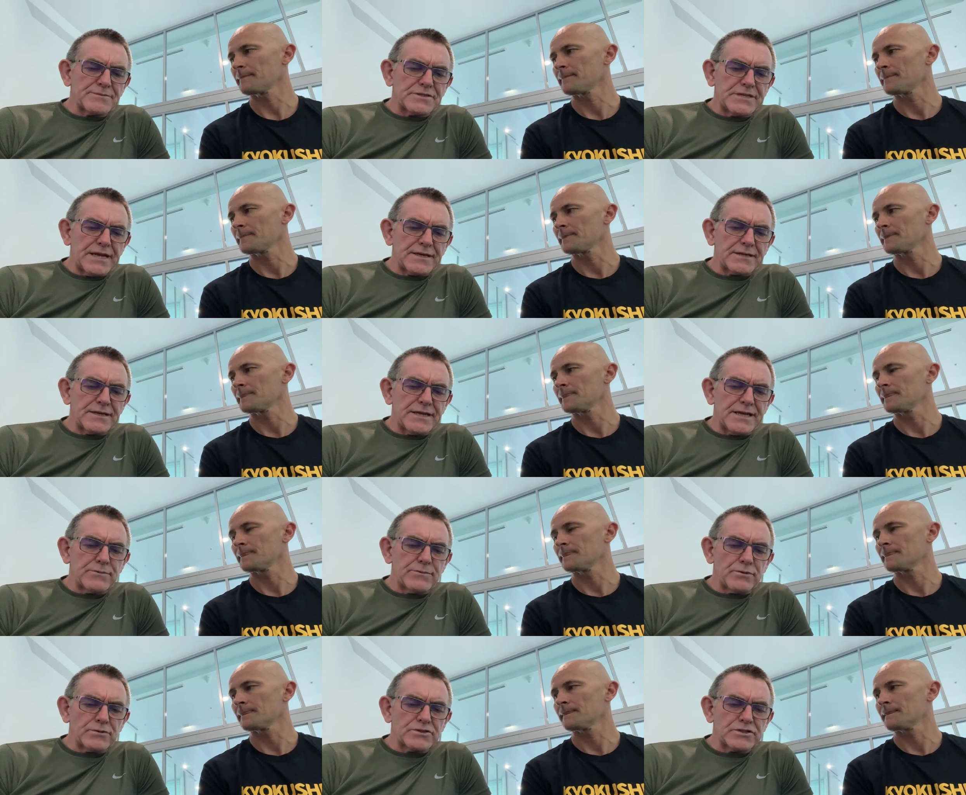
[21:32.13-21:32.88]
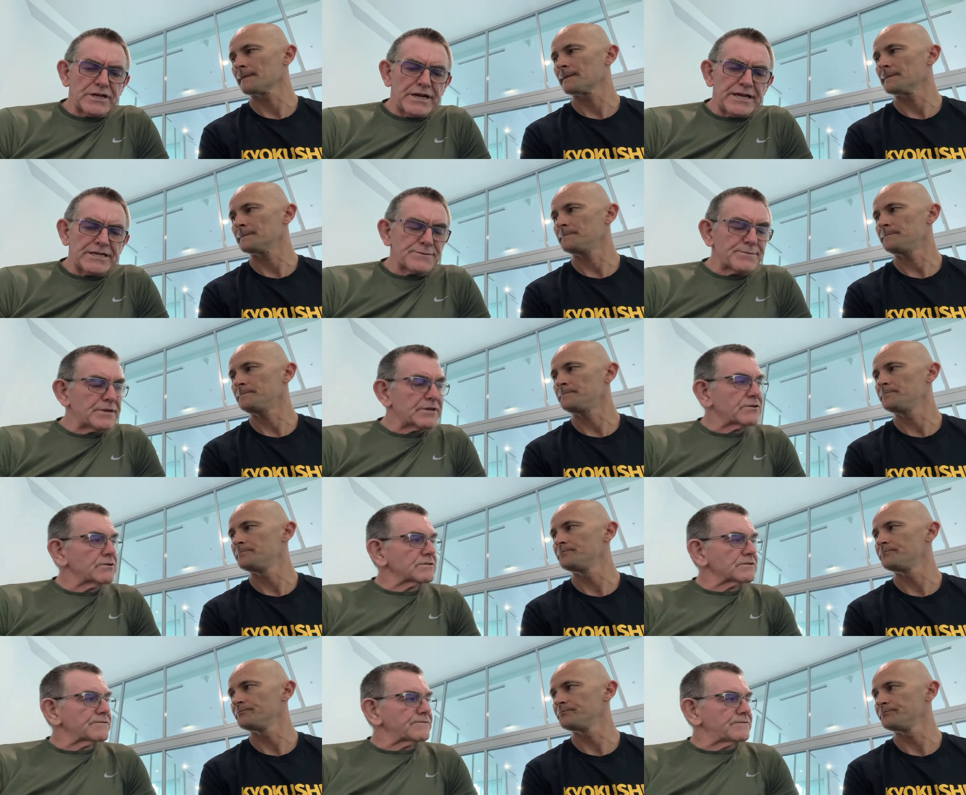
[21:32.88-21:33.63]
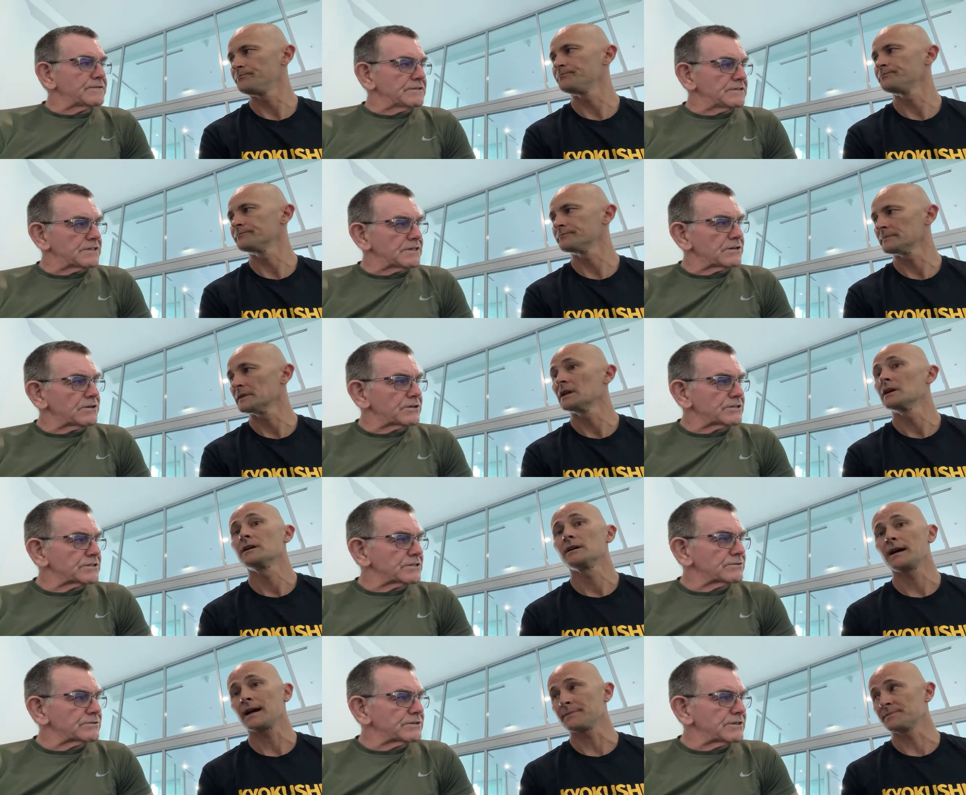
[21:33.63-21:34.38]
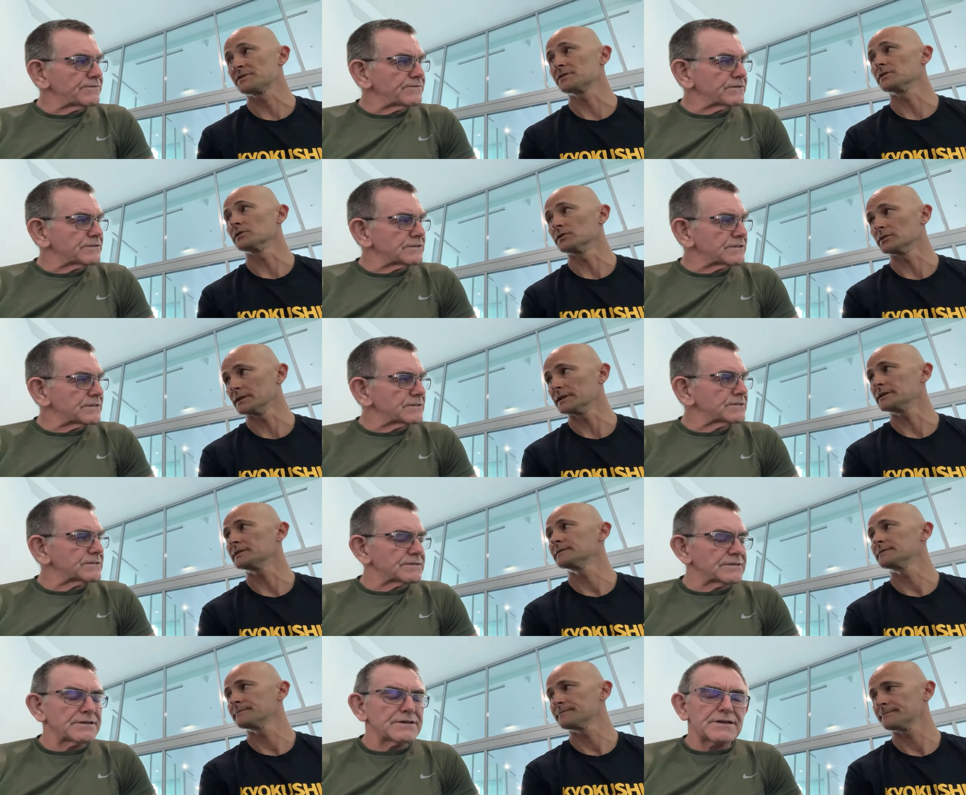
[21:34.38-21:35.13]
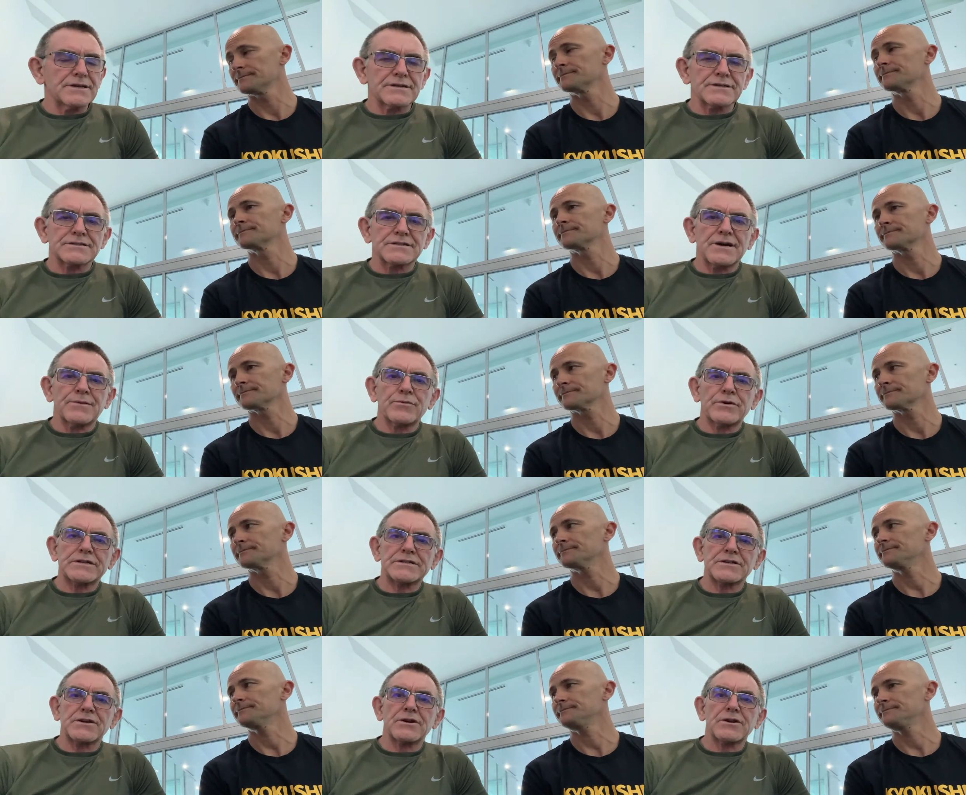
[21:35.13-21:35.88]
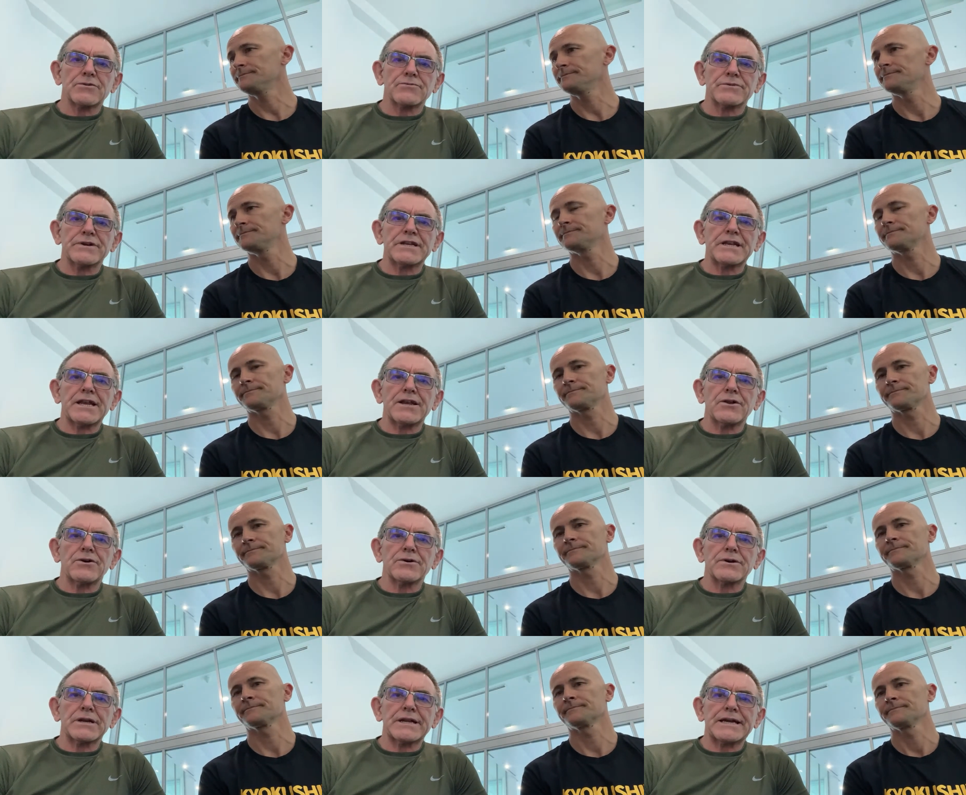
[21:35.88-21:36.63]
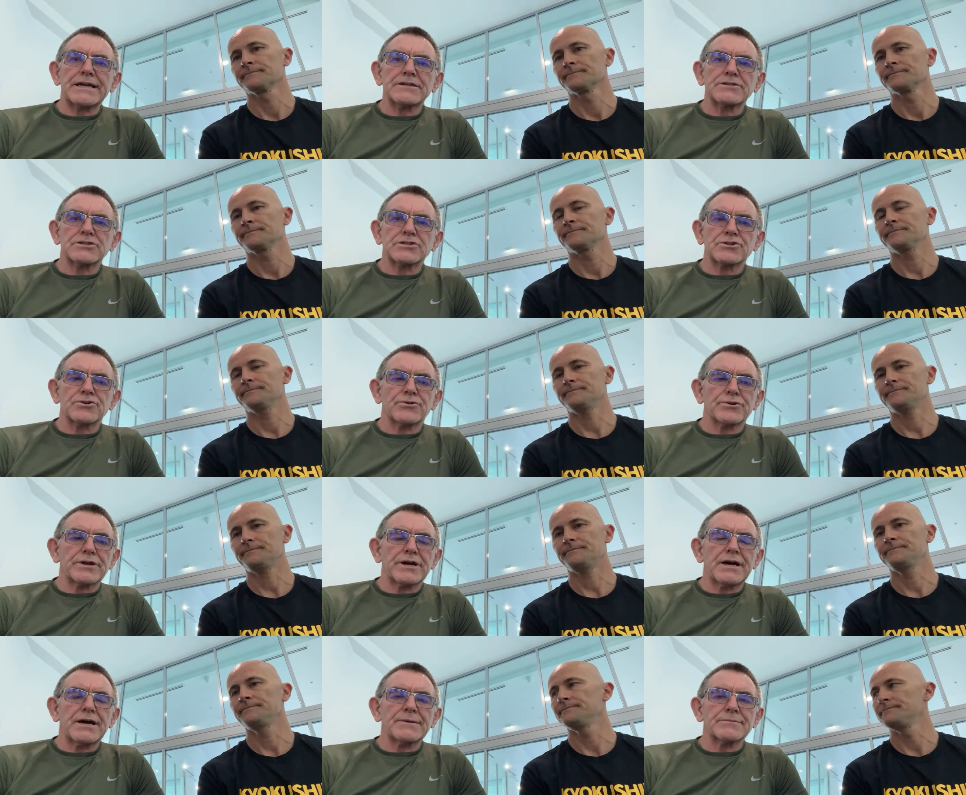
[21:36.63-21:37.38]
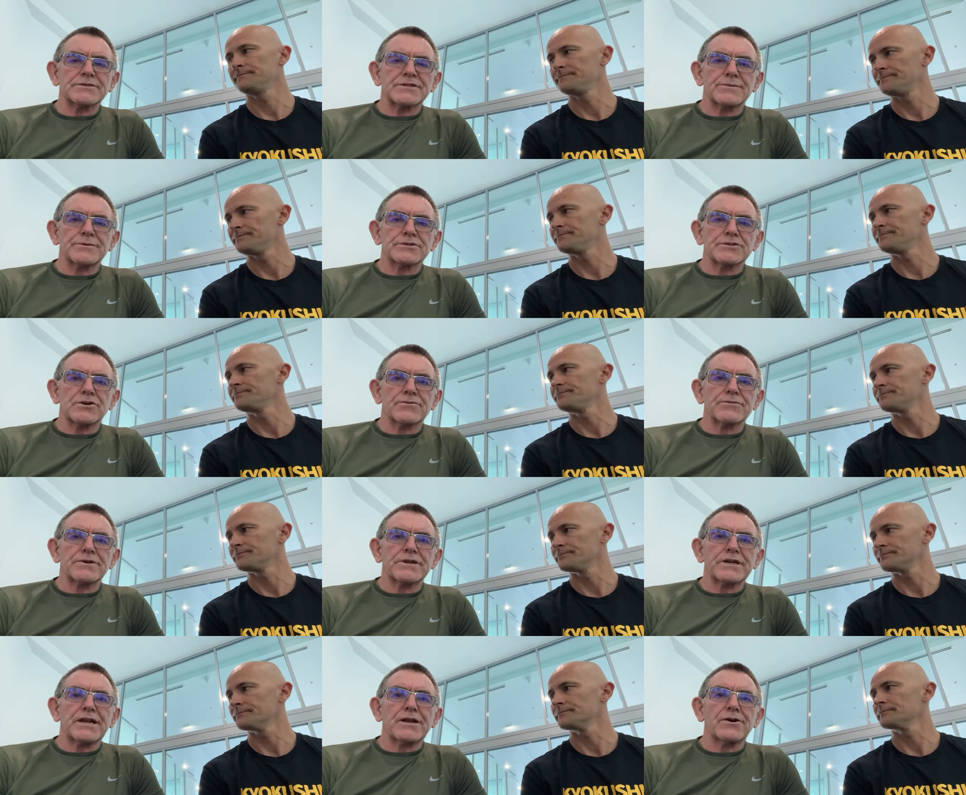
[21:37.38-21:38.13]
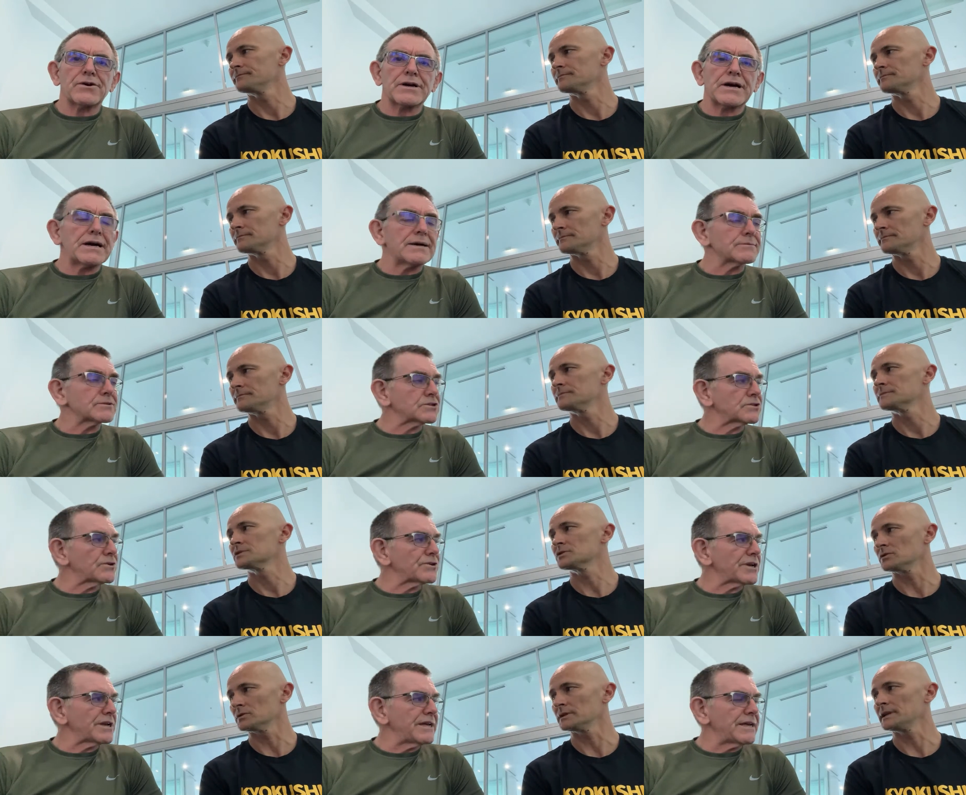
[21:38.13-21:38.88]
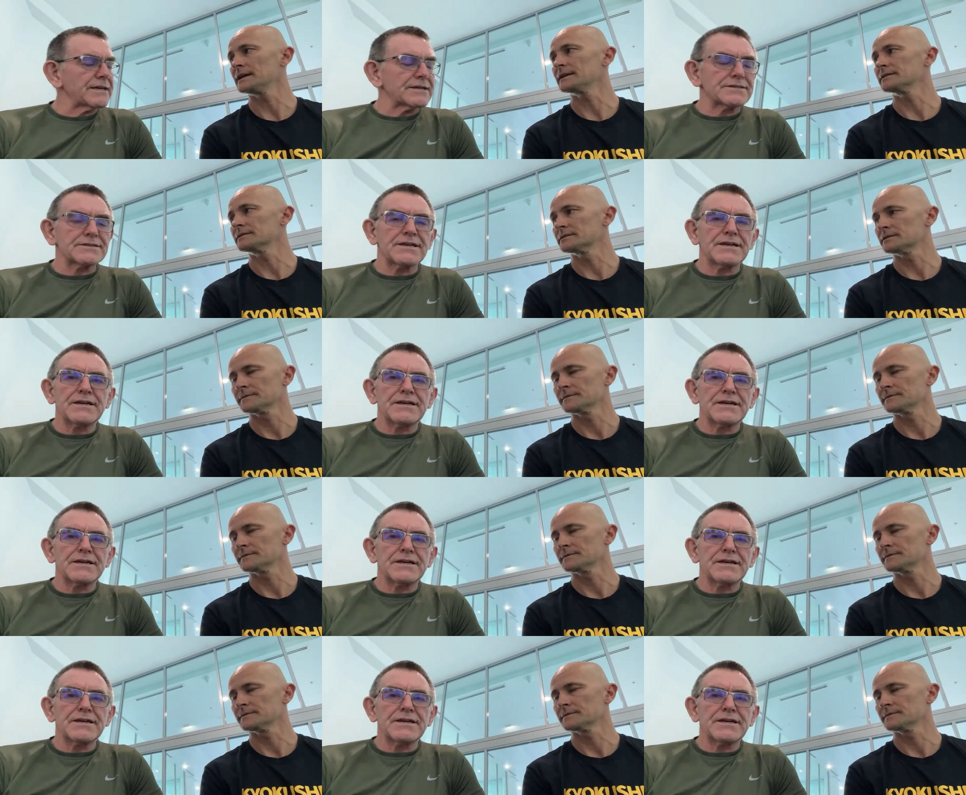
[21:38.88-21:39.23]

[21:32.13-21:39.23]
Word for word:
Speaker 1: technique will change because of physiological Absolutely. differences. Someone's got really long legs, short arms. Someone's got really long arms, short legs.